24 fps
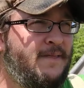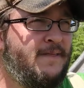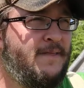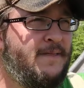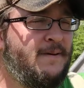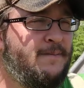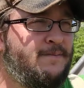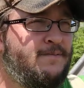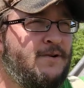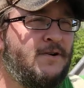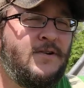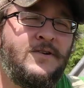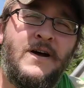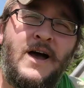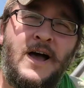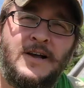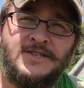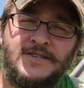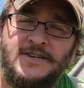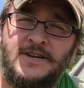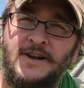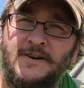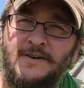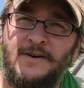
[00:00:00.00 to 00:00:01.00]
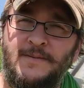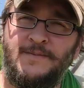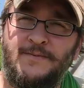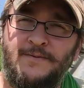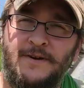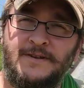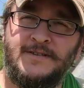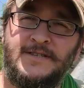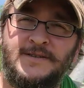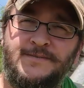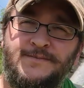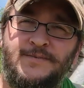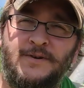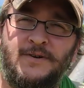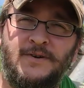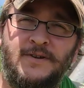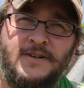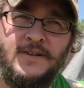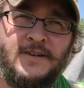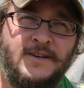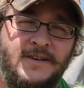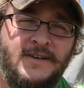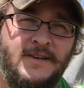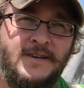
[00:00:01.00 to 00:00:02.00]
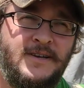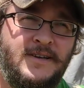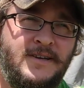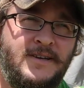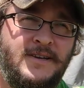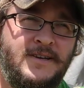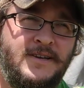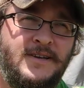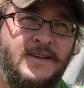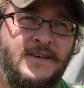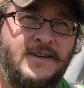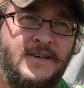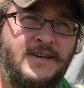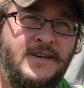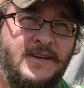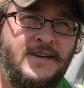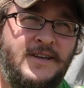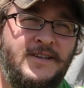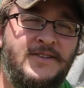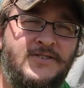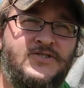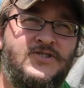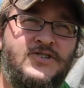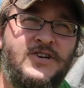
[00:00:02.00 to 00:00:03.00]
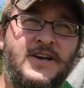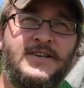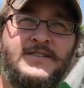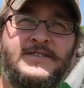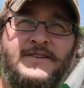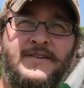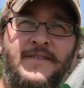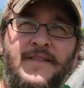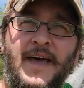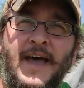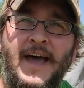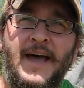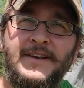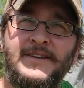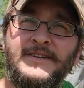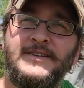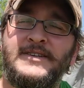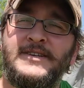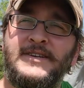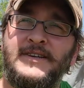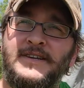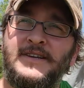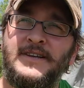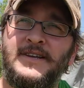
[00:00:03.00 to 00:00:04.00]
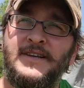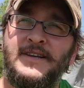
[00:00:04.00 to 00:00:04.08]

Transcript: the precautionary principle is just that